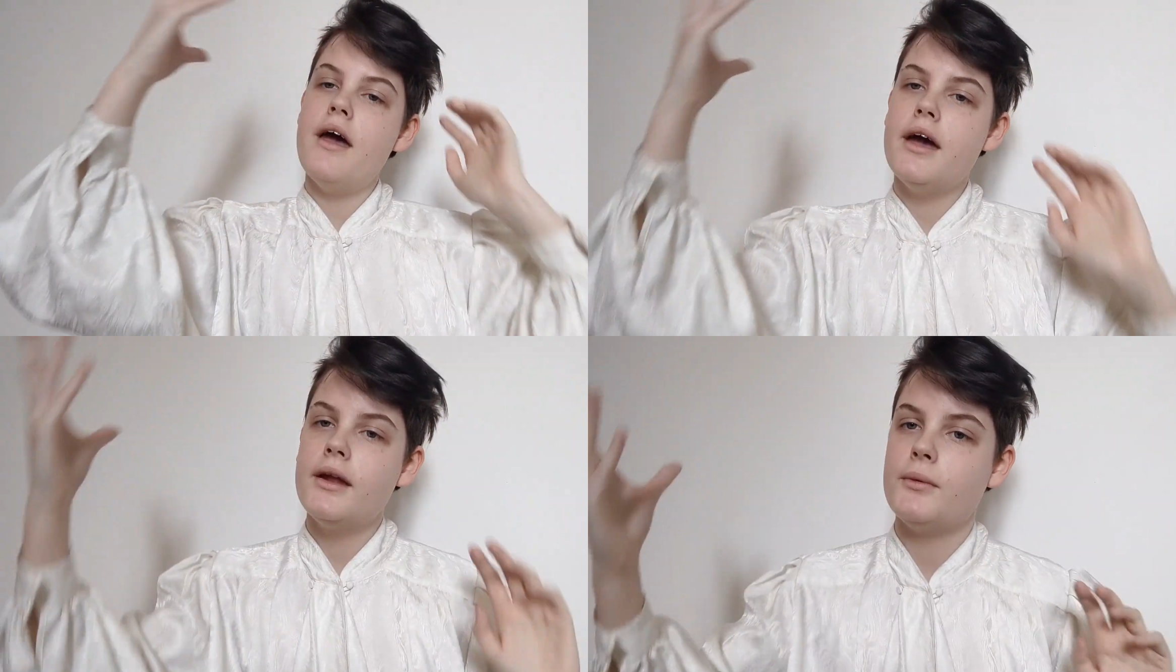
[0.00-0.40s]

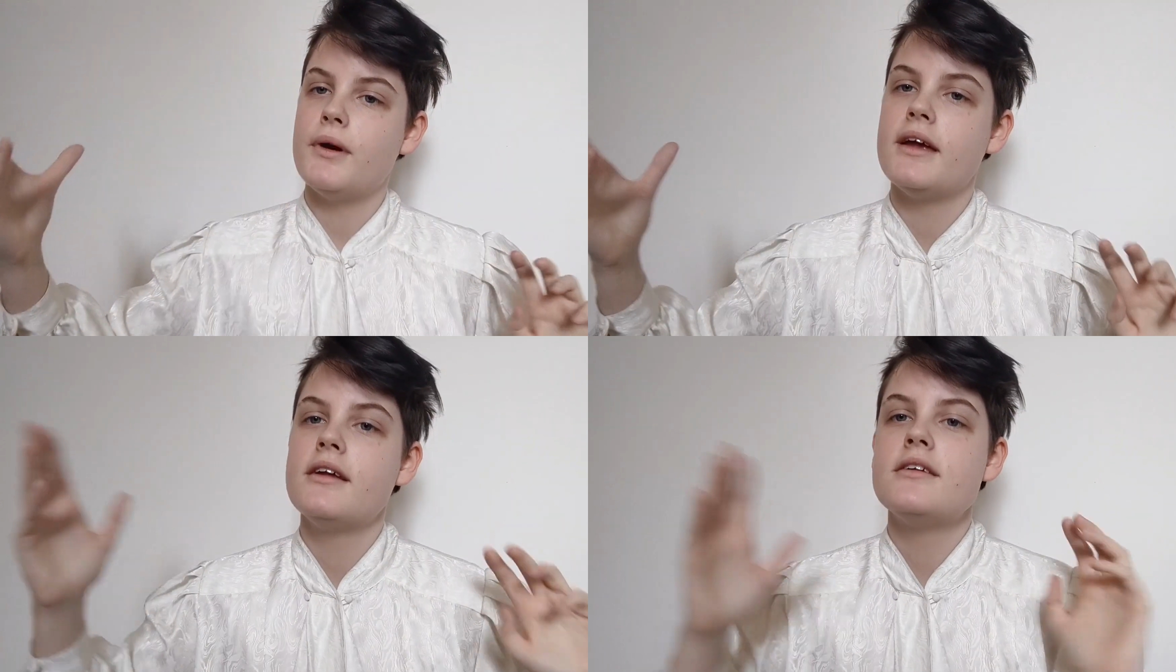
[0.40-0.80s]

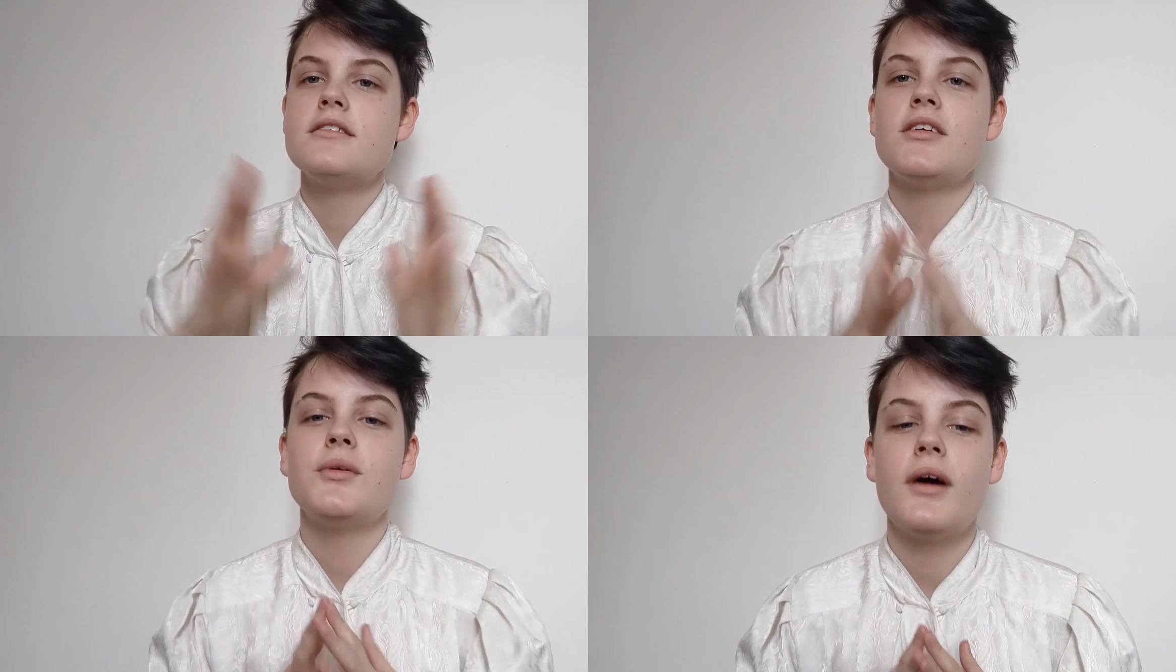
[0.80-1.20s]
Anyway,
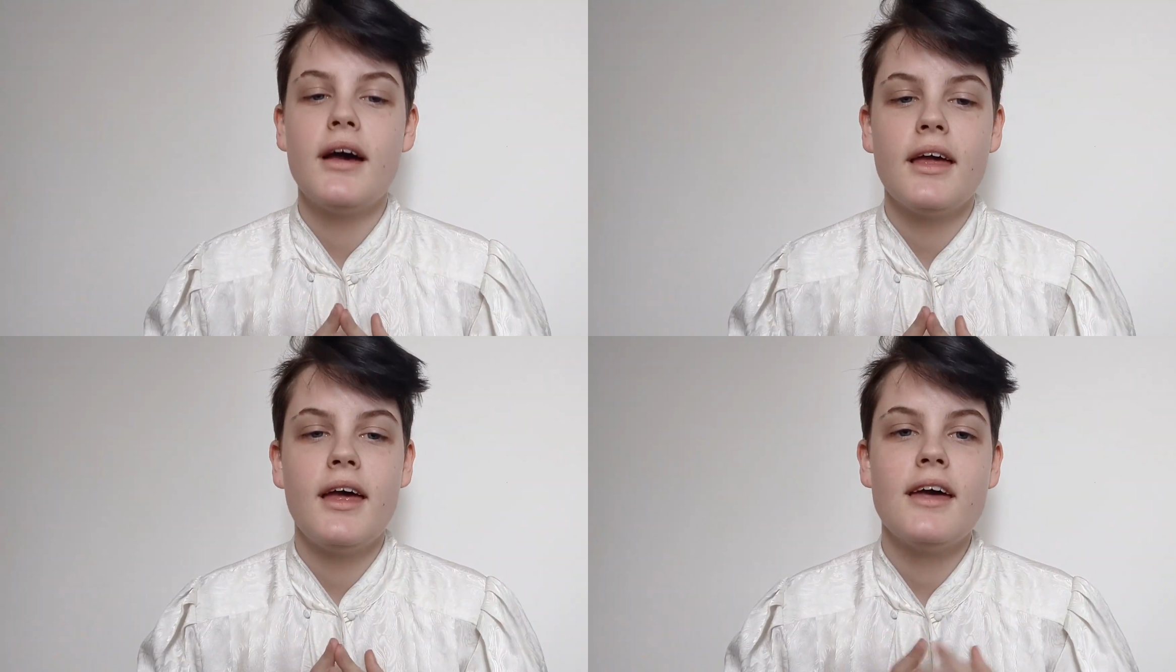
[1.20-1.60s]
so
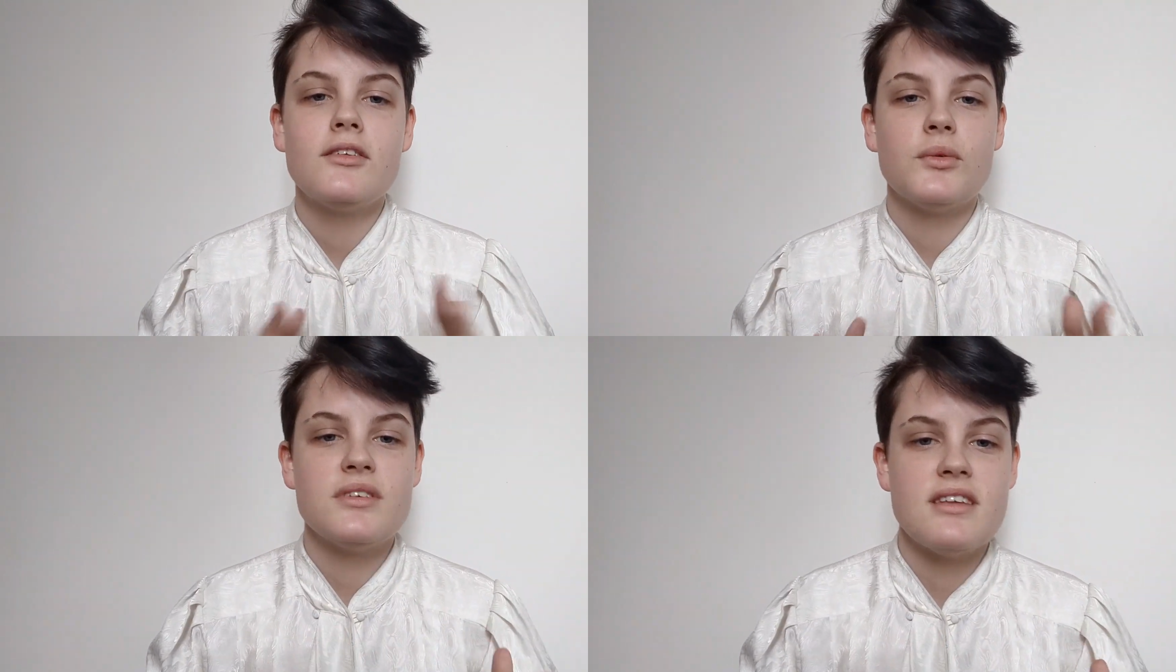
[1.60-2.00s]
as I
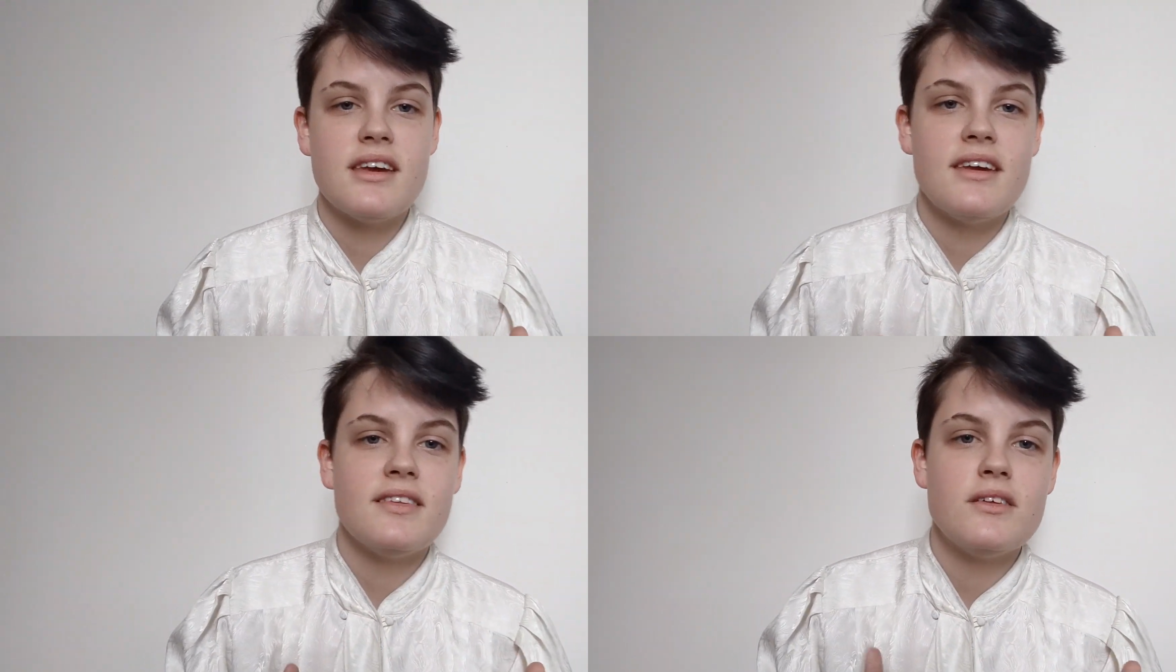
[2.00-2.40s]
was saying,